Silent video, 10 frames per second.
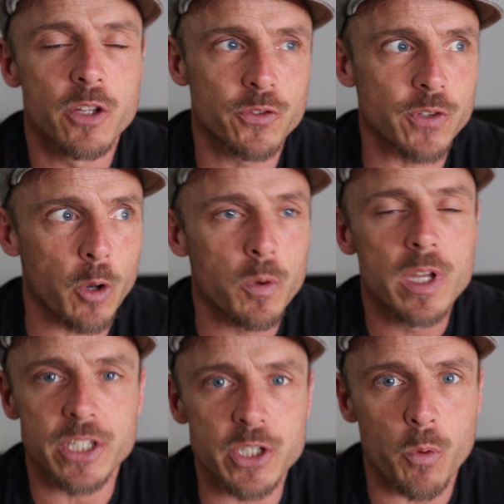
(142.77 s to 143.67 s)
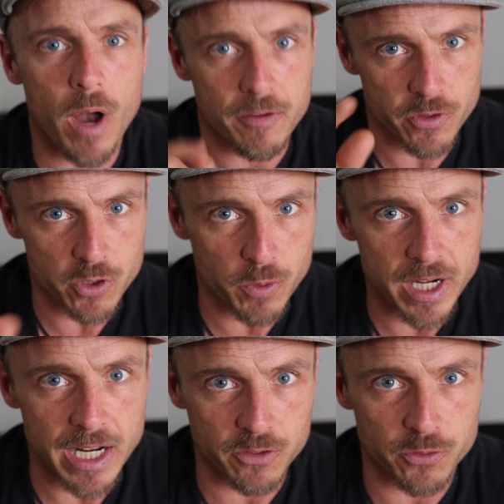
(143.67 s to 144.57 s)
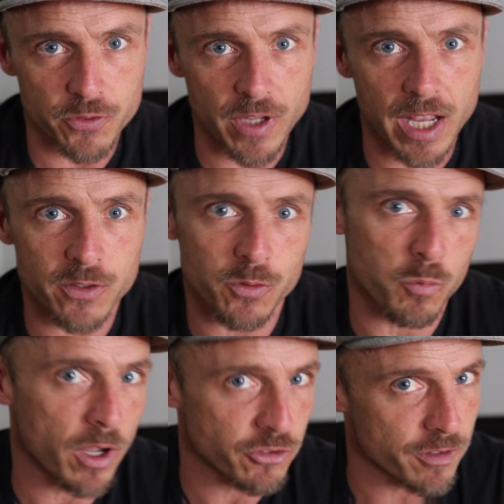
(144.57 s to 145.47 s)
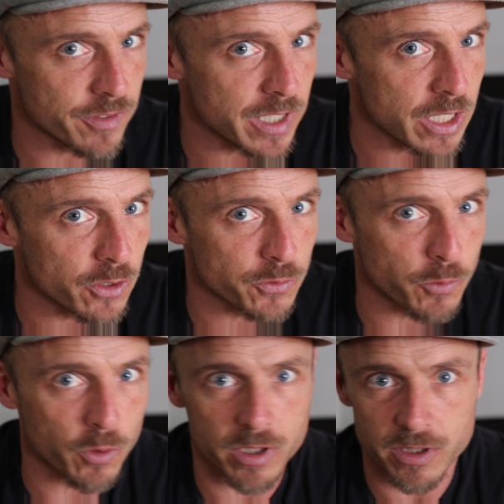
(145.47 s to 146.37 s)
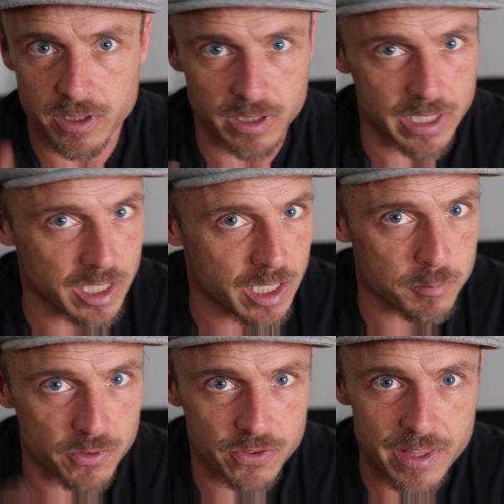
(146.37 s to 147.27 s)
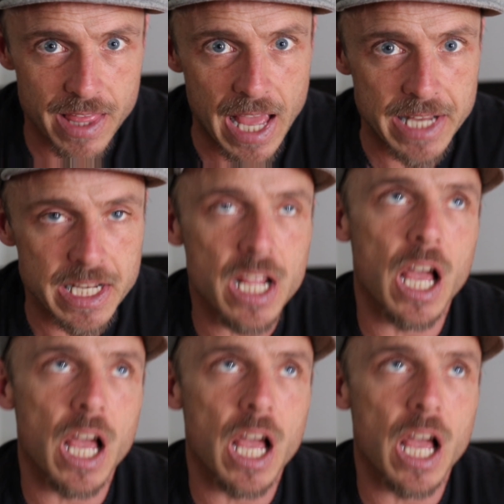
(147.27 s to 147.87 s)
So you go after the crate exercise. Watch our videos for it. You can link it up and see that.